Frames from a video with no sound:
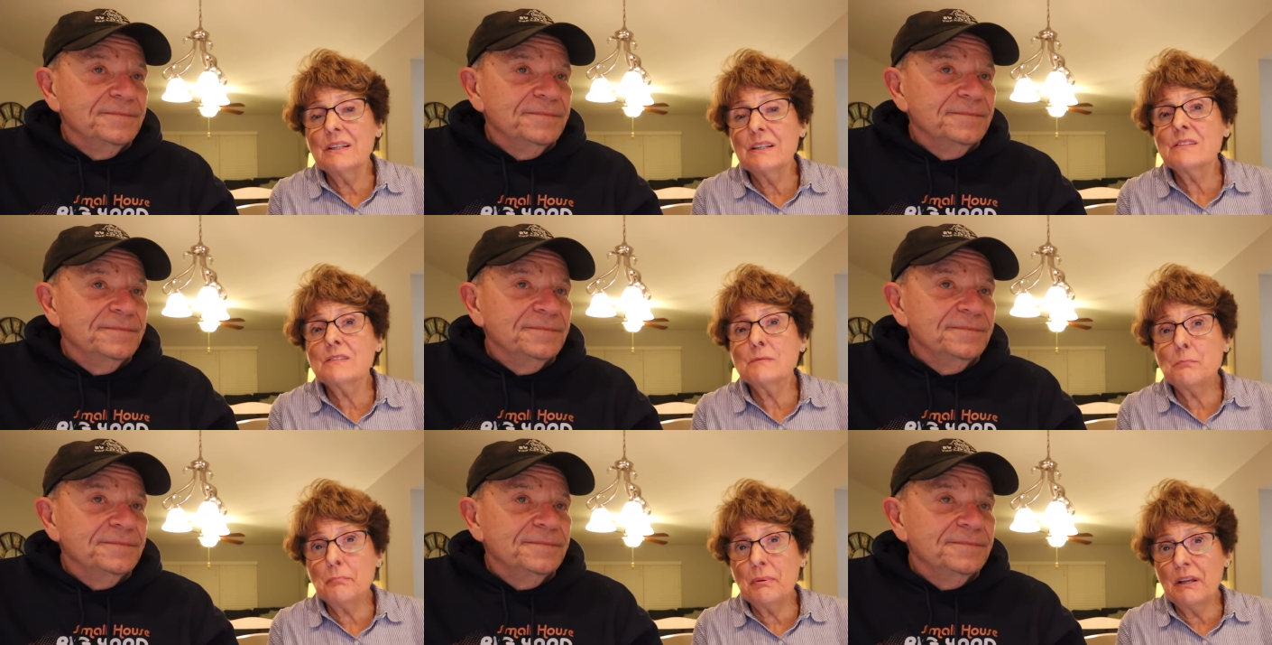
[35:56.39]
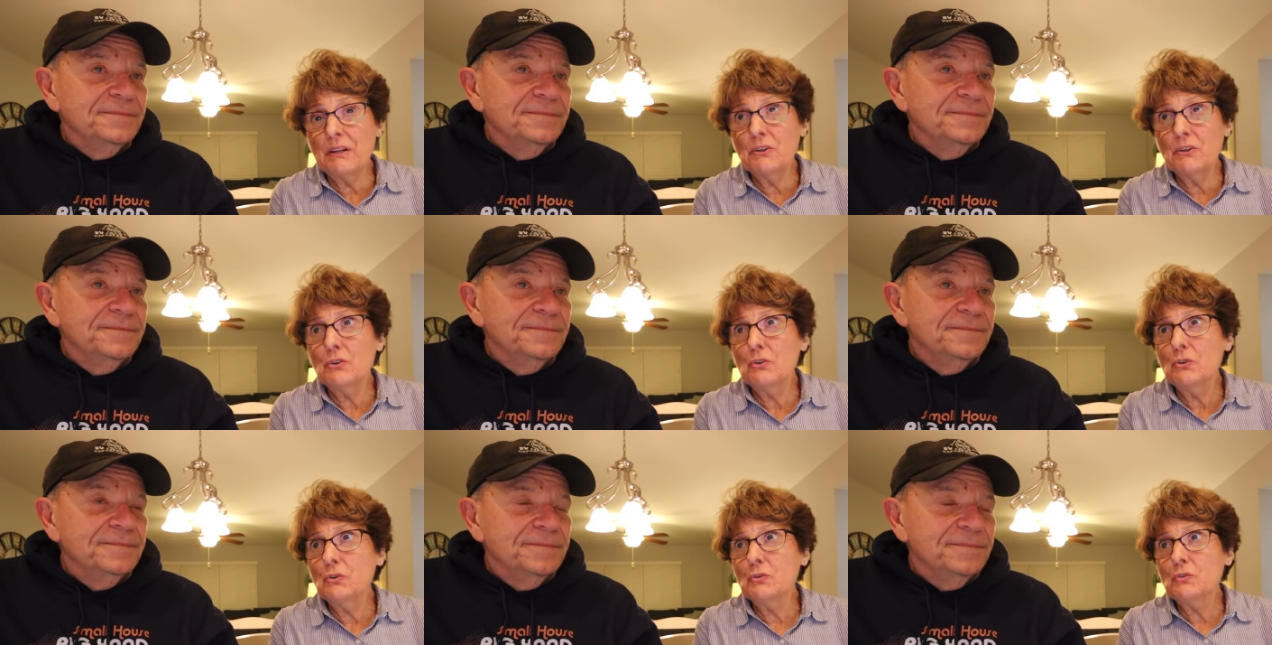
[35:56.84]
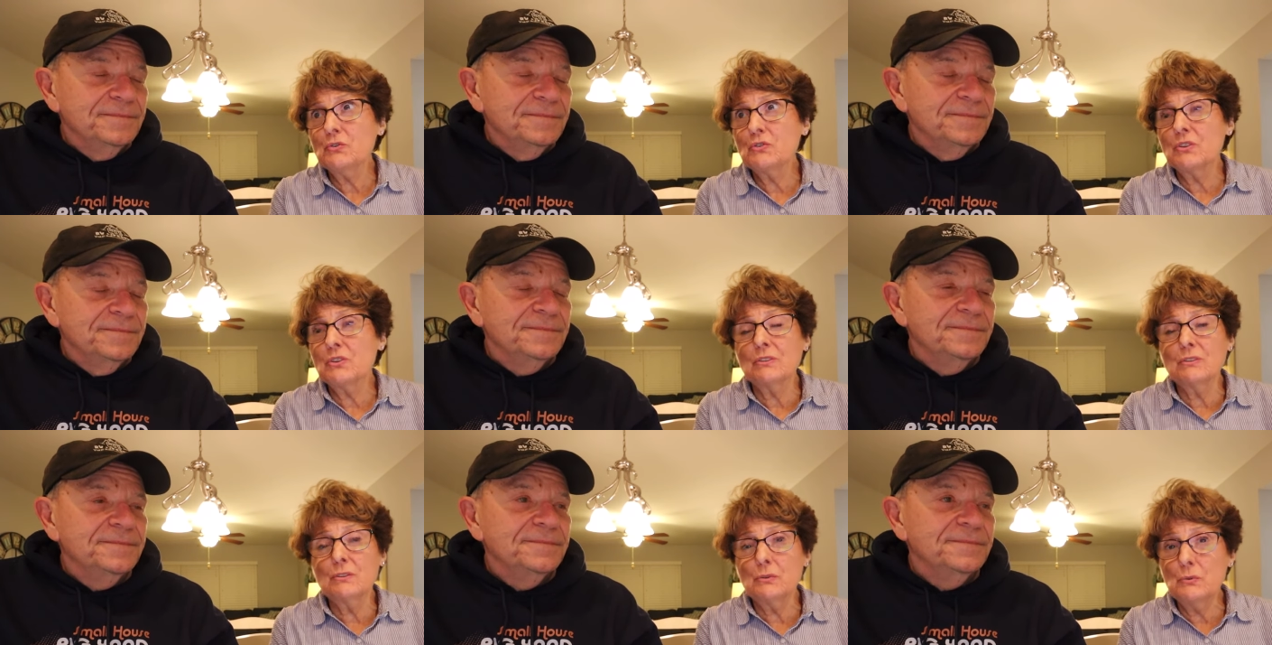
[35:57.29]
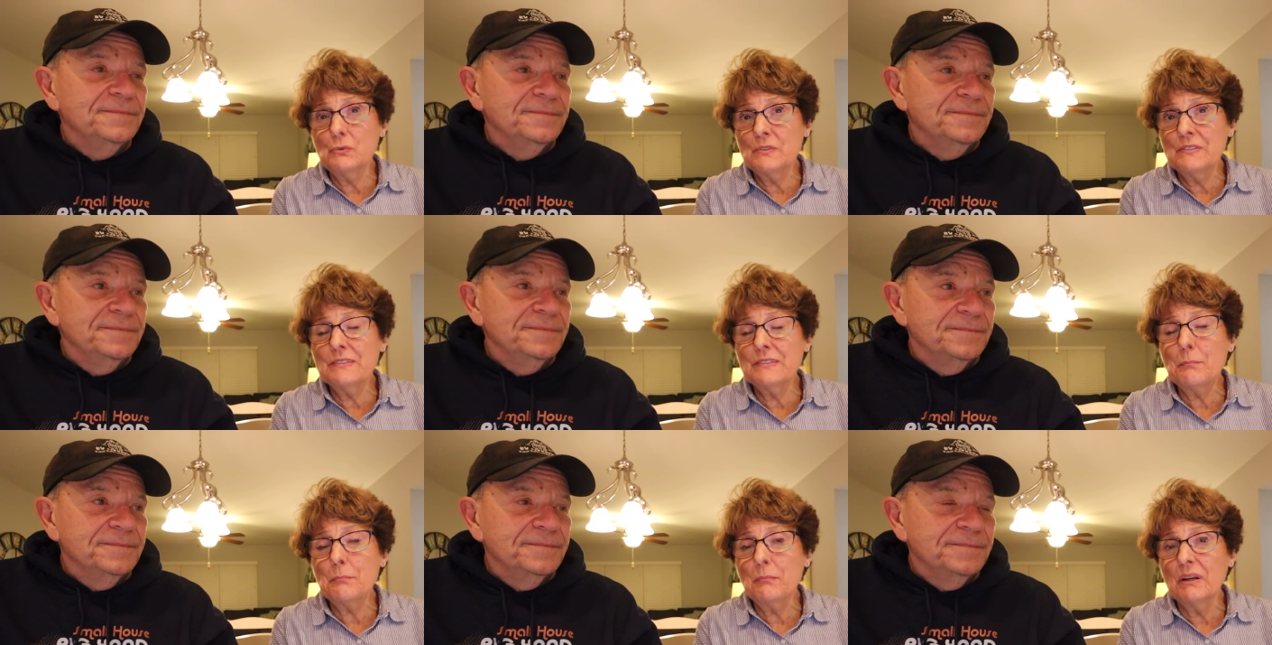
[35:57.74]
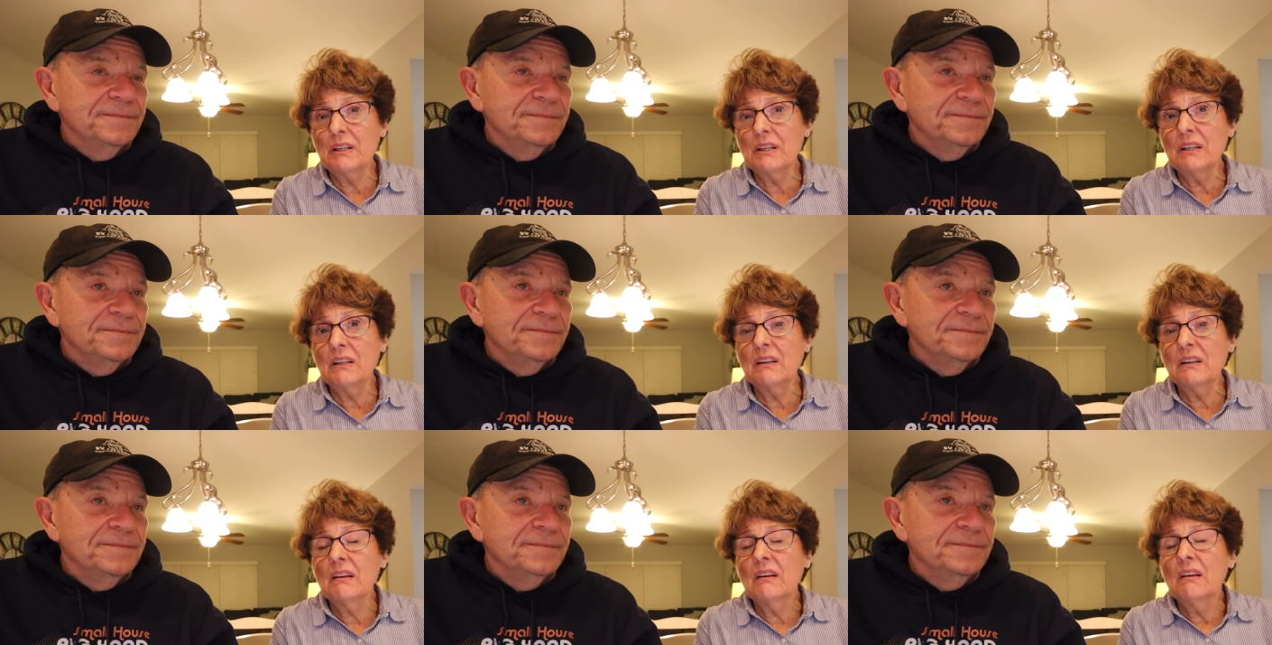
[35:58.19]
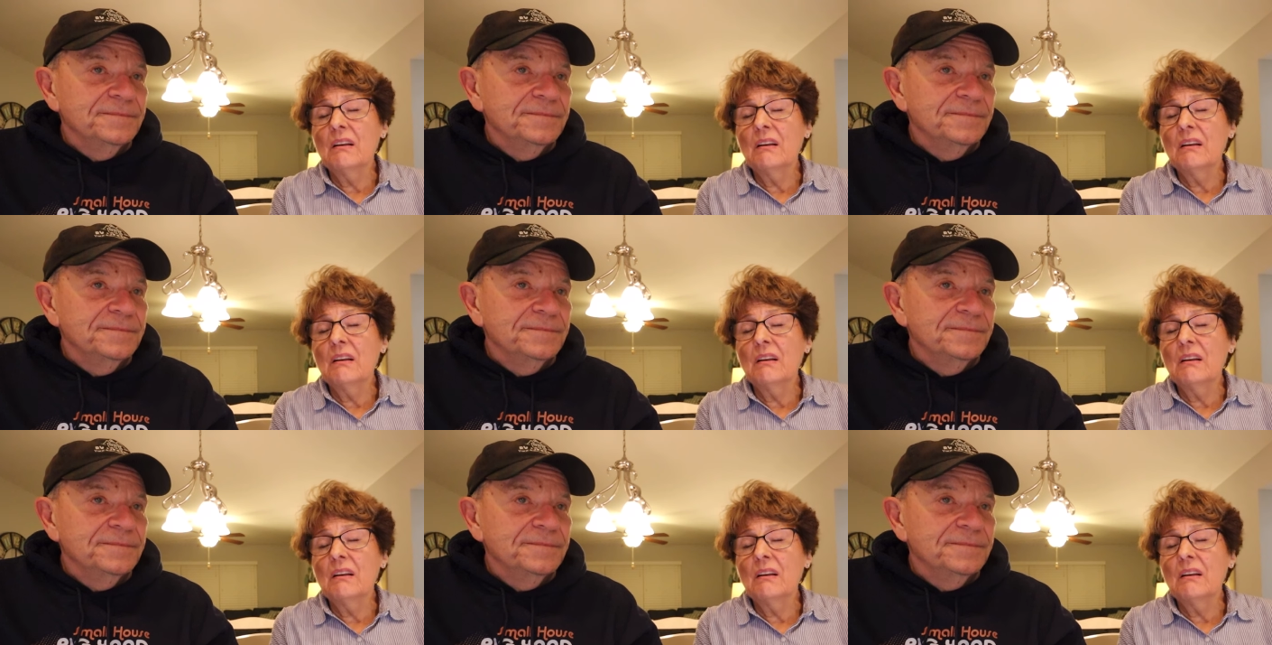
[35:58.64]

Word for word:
Speaker 1: It's better to lose some money